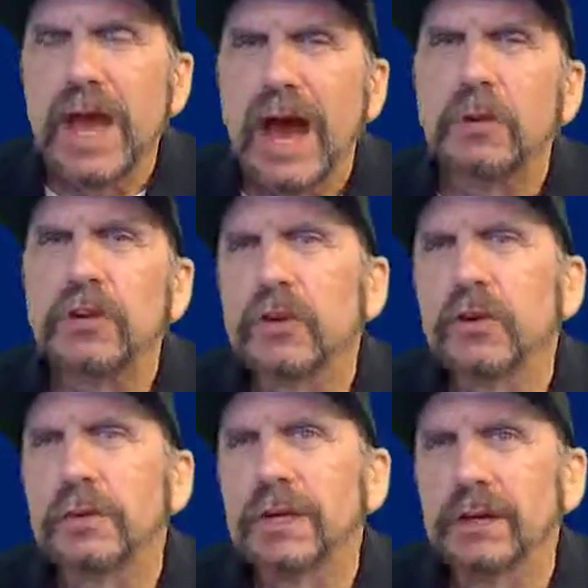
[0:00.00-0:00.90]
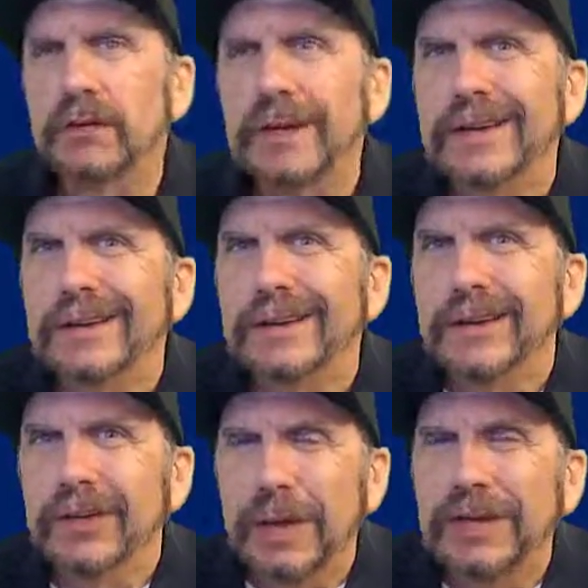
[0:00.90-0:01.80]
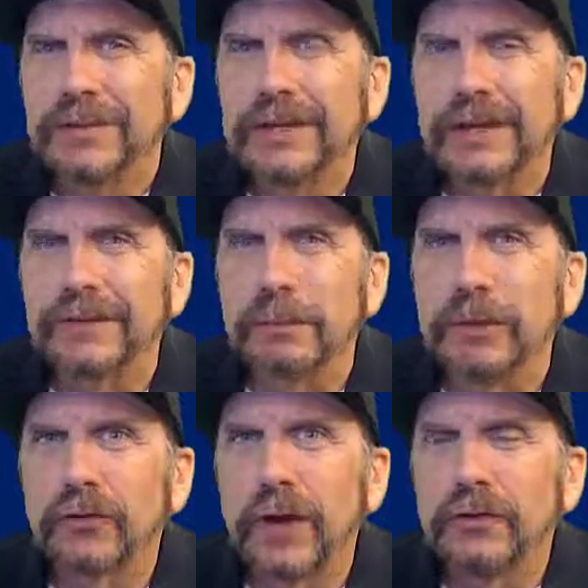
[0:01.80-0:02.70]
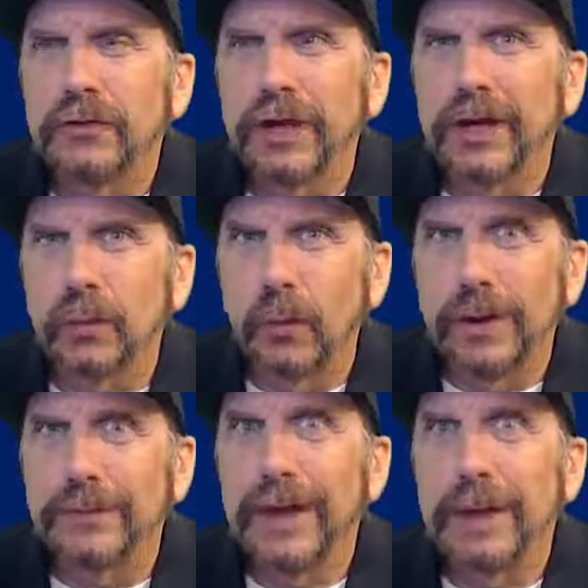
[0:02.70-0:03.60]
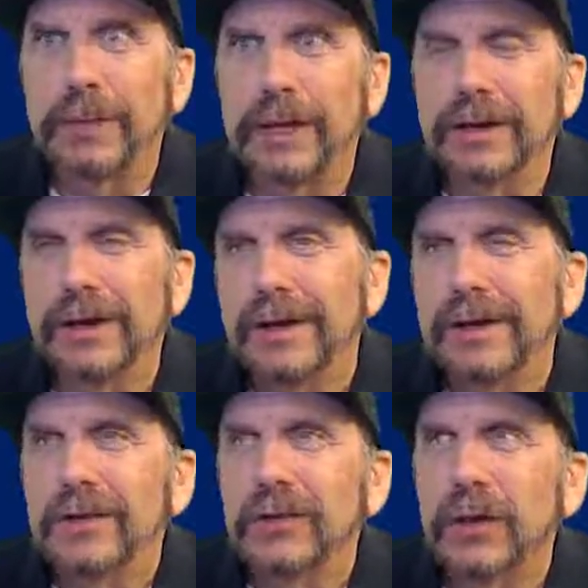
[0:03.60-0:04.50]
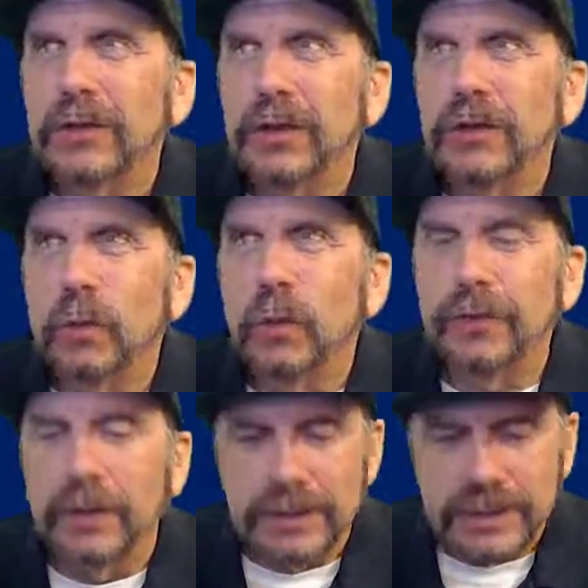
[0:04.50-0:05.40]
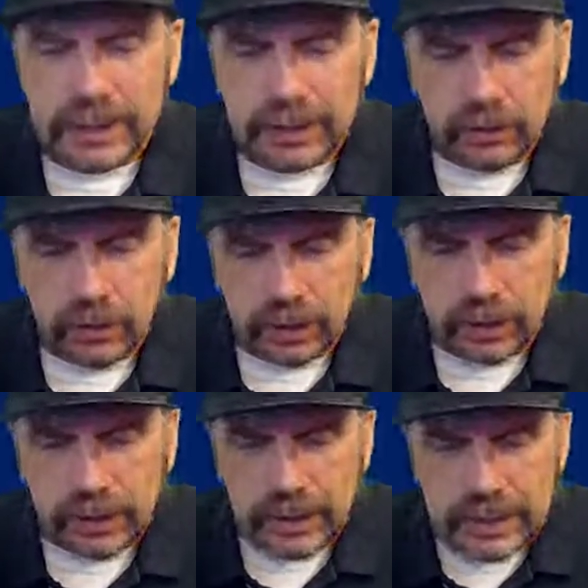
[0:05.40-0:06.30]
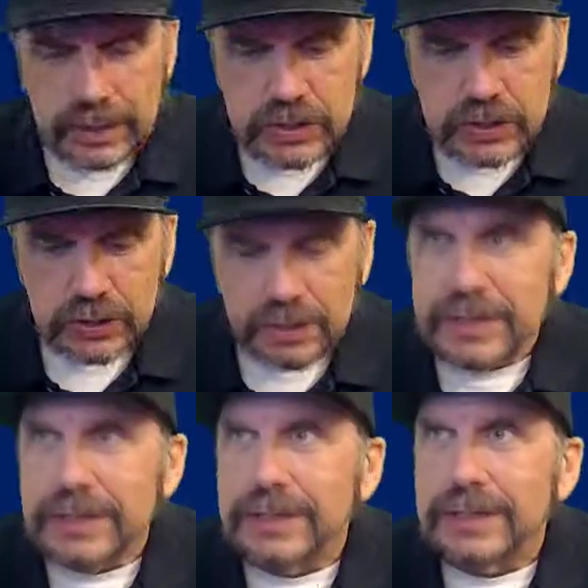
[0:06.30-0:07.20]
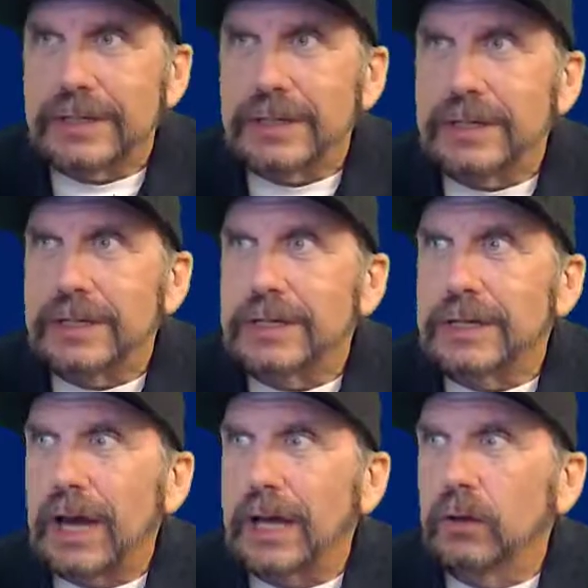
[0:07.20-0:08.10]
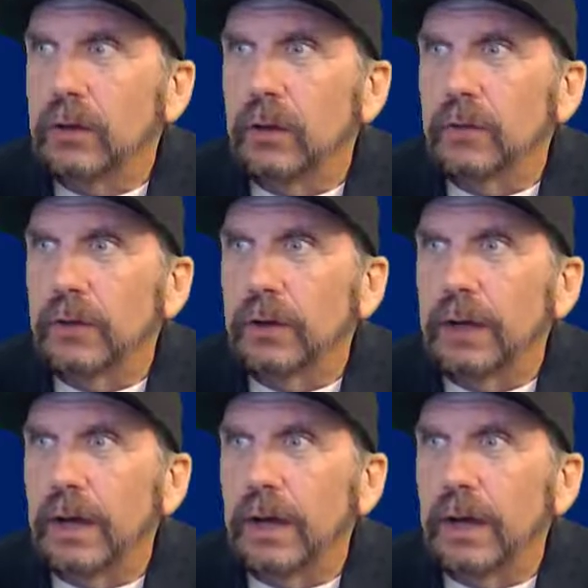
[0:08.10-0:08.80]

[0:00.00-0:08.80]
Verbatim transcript: I'm going to show you because you may see it and then be scratching your head. What does that mean? So I thought it's worth taking a look. So let me toggle over.